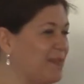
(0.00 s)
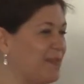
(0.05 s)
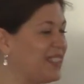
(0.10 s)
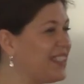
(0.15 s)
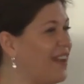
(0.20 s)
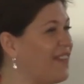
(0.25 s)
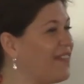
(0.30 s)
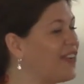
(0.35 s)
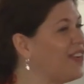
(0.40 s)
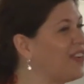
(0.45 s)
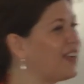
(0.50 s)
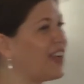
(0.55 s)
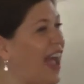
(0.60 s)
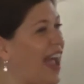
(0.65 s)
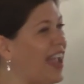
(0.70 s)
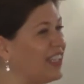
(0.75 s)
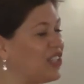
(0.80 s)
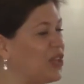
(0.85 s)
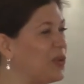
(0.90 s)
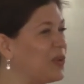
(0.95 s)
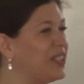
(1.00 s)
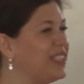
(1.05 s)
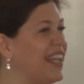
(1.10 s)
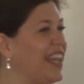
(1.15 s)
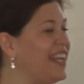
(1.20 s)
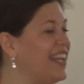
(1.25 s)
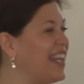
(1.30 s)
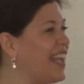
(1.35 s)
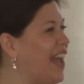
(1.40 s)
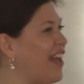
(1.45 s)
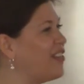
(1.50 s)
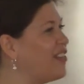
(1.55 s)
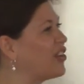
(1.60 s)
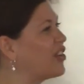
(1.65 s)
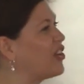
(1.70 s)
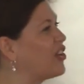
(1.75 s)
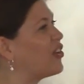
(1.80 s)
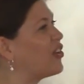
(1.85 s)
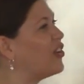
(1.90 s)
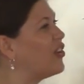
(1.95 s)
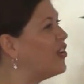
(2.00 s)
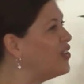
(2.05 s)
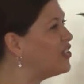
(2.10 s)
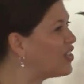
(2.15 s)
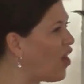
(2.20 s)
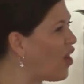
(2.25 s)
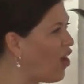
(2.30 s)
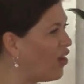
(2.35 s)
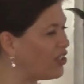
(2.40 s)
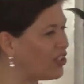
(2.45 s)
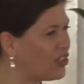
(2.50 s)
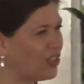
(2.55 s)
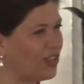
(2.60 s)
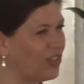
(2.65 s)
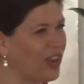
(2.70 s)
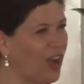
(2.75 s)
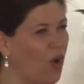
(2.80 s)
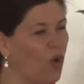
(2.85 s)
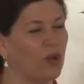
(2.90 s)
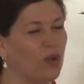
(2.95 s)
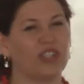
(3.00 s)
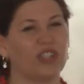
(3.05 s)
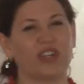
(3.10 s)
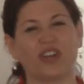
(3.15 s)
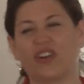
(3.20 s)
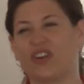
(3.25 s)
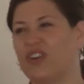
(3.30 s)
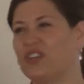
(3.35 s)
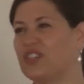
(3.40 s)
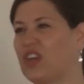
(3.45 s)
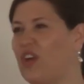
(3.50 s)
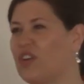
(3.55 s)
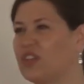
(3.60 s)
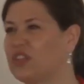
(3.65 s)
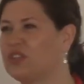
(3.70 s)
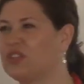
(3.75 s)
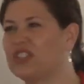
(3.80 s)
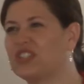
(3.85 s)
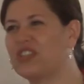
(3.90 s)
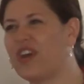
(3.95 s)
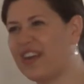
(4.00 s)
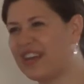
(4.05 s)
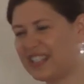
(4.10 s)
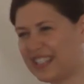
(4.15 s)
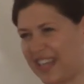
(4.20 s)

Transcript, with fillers: several guys who were dating other girls, also older girls, also sought us